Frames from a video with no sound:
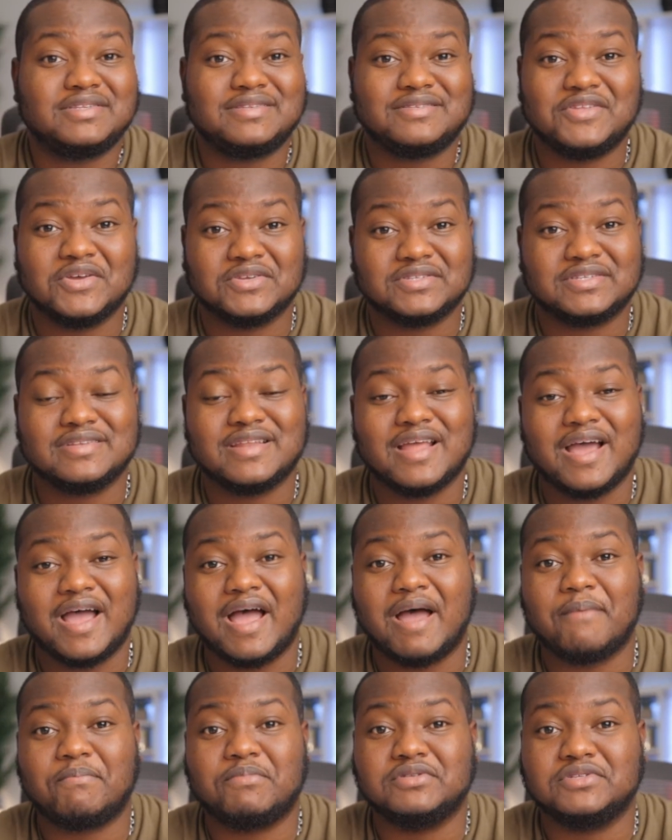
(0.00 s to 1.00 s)
doesn't
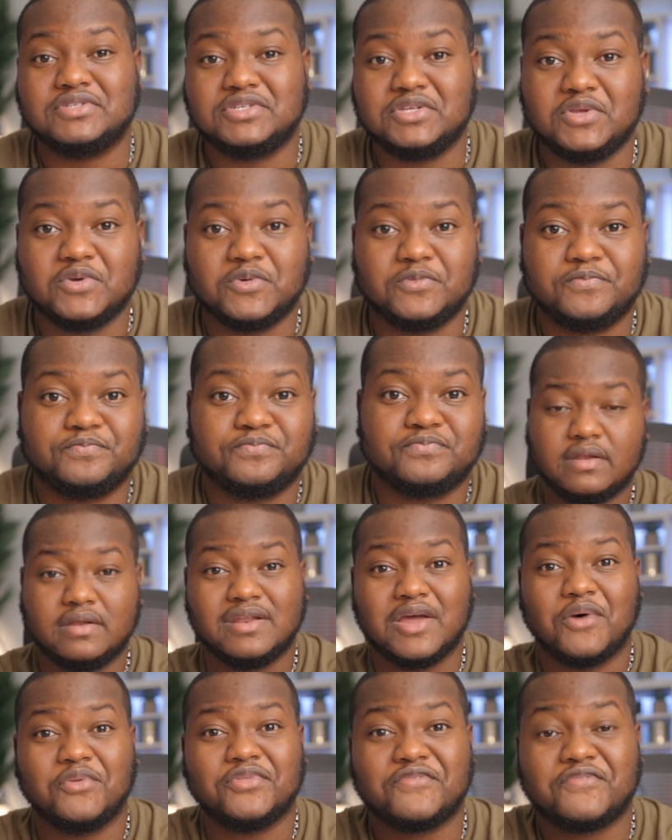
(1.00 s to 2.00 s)
happen to you.
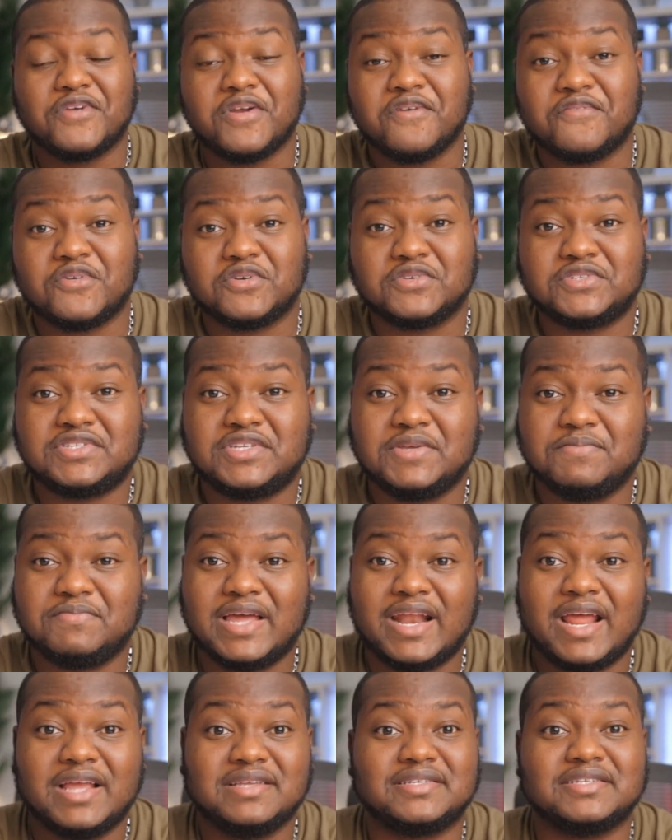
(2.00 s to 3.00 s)
Now, the very first tip
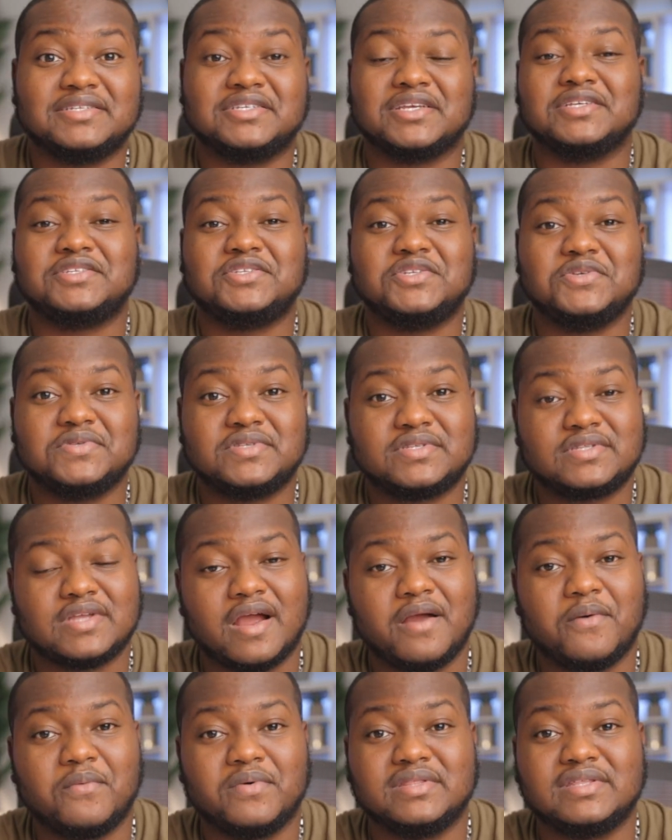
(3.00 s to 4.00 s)
that I suggest you
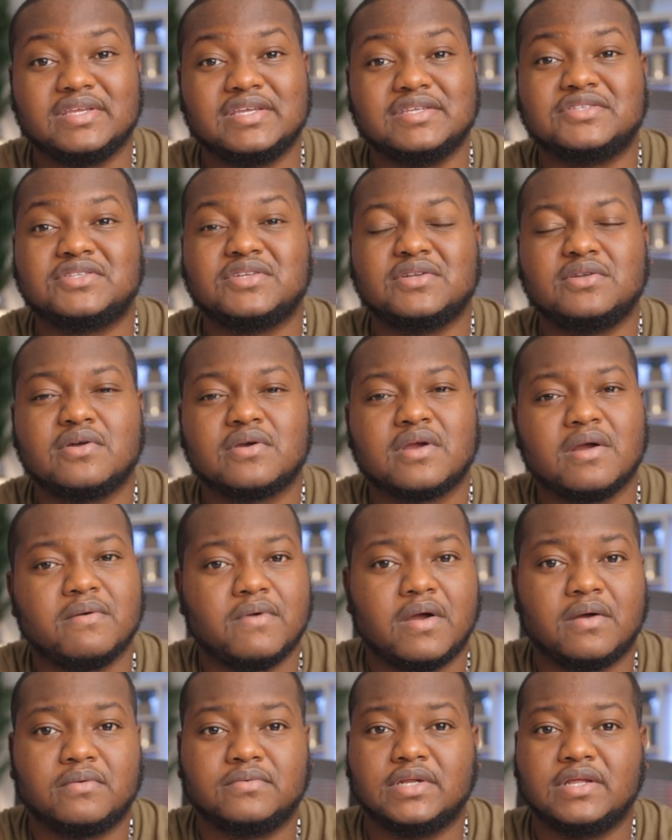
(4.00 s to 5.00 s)
start with is to look
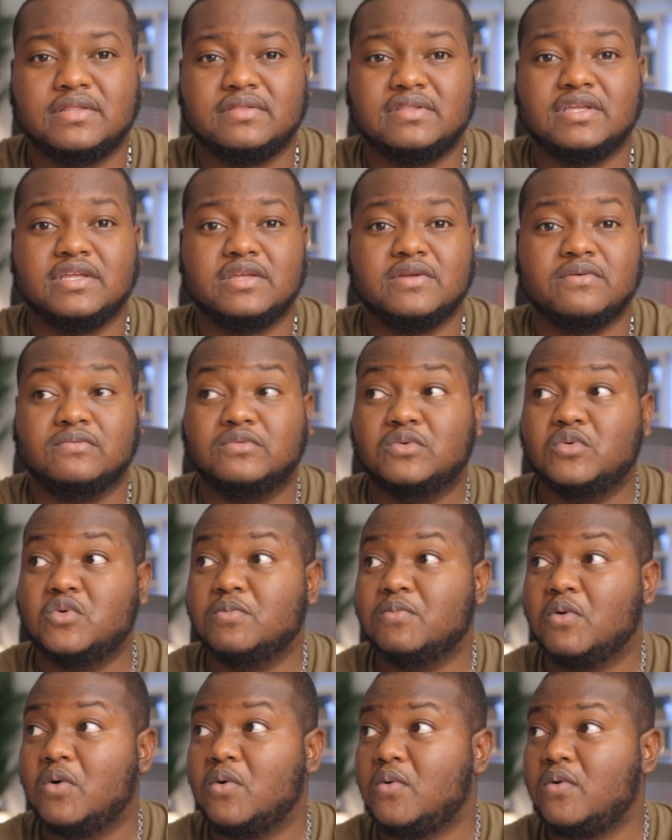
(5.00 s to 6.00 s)
around the
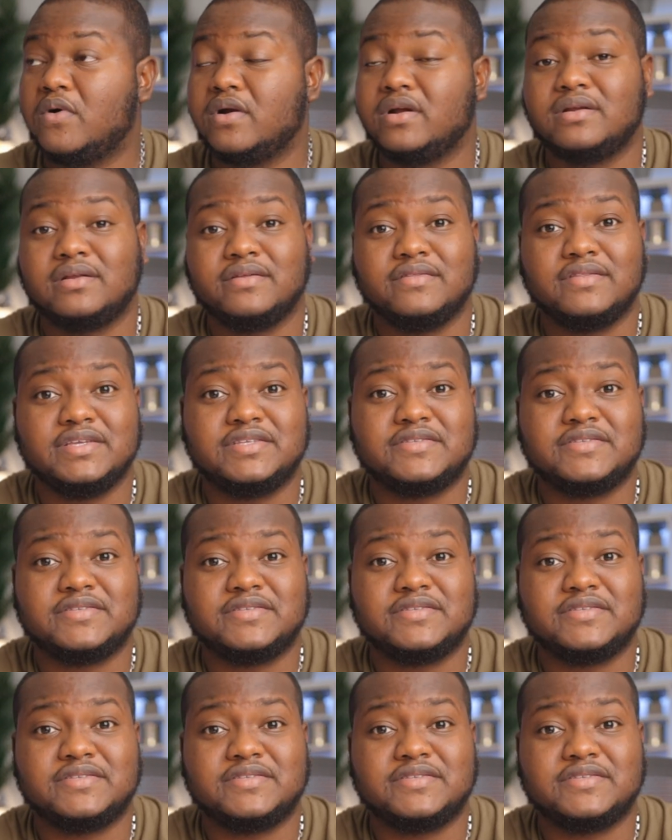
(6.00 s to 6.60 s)
room or the